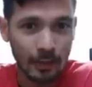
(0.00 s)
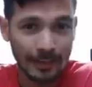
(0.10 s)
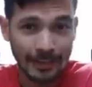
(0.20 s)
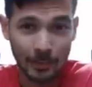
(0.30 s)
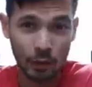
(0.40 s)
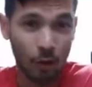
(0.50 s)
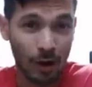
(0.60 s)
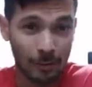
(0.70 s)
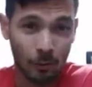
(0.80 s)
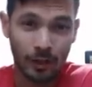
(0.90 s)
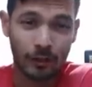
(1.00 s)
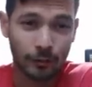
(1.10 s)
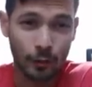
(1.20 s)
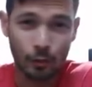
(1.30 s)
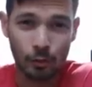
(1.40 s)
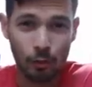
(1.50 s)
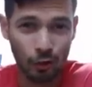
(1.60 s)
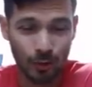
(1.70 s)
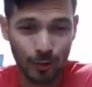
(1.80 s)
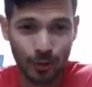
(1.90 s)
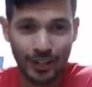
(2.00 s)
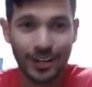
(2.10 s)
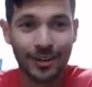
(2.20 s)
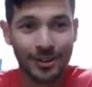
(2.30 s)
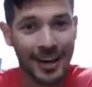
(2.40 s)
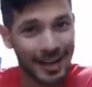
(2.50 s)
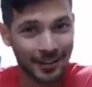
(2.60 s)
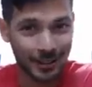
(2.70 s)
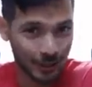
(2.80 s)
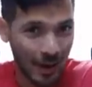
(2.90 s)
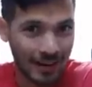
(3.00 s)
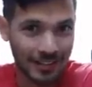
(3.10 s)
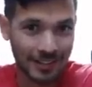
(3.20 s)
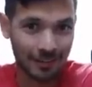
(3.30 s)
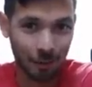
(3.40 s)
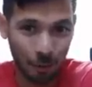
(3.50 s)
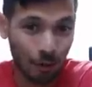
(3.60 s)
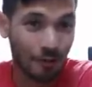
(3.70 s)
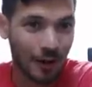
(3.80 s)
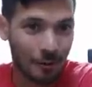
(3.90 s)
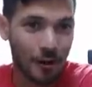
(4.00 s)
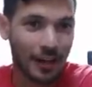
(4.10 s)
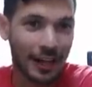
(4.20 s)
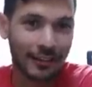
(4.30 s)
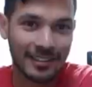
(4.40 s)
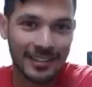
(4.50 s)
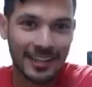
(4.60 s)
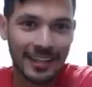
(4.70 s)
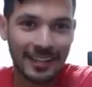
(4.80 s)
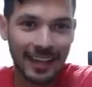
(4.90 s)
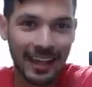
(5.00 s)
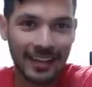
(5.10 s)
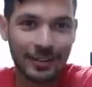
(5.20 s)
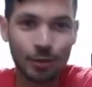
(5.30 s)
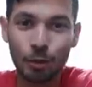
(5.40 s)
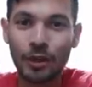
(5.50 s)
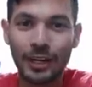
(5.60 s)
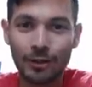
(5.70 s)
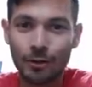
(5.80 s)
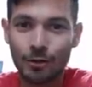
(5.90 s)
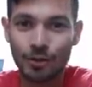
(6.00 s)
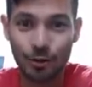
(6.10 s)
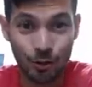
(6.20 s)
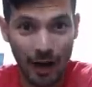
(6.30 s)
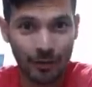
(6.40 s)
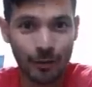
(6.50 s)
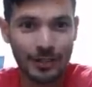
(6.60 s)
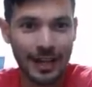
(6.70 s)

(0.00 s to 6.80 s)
Um, so I'm one of the few entrepreneurs that I know that actually tracks all of my work hours. And the tool that I use to track those